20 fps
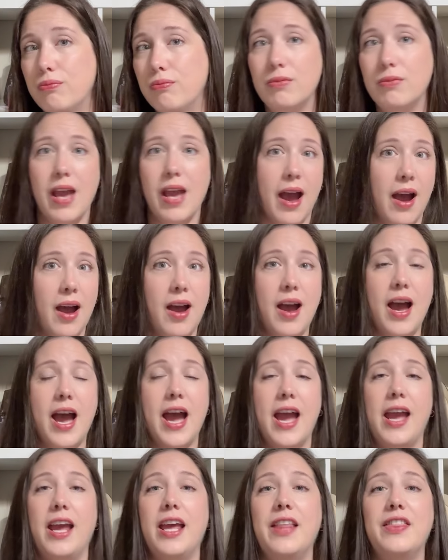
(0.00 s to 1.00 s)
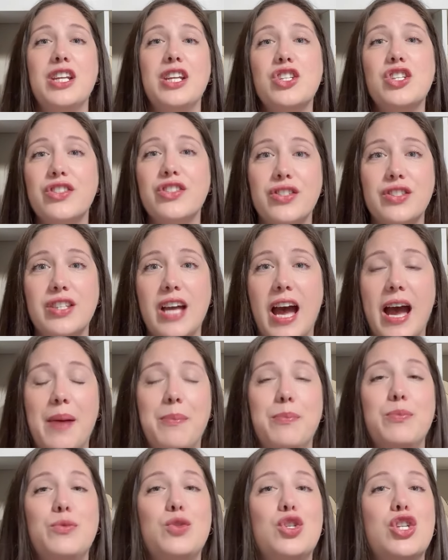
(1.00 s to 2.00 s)
yeah i they just
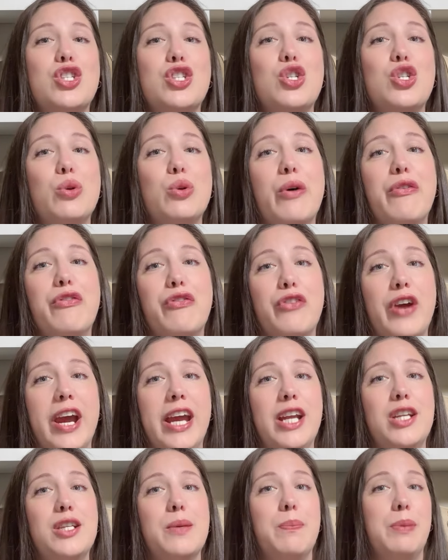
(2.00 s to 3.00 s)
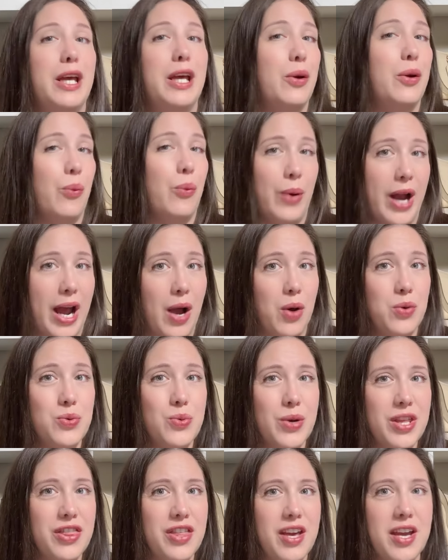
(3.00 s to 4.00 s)
i'm just too afraid to play around
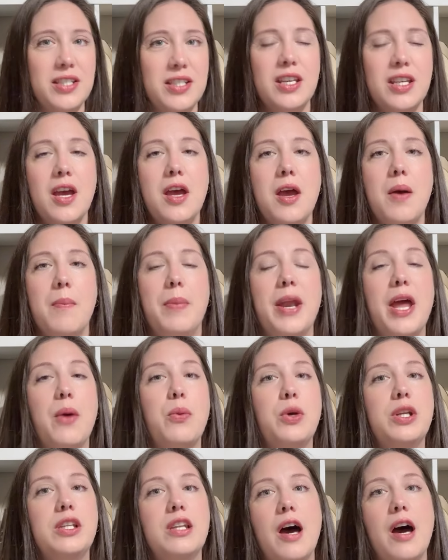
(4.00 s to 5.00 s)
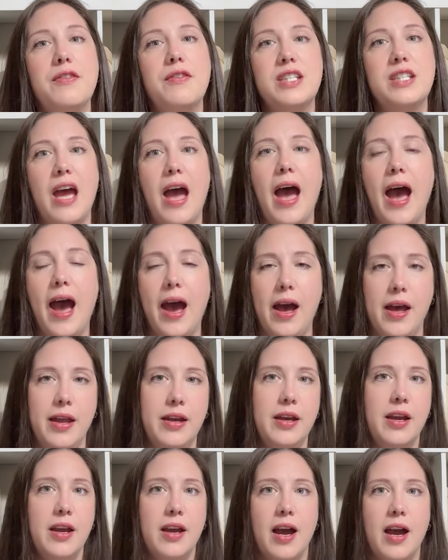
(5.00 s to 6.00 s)
with it but i would love to add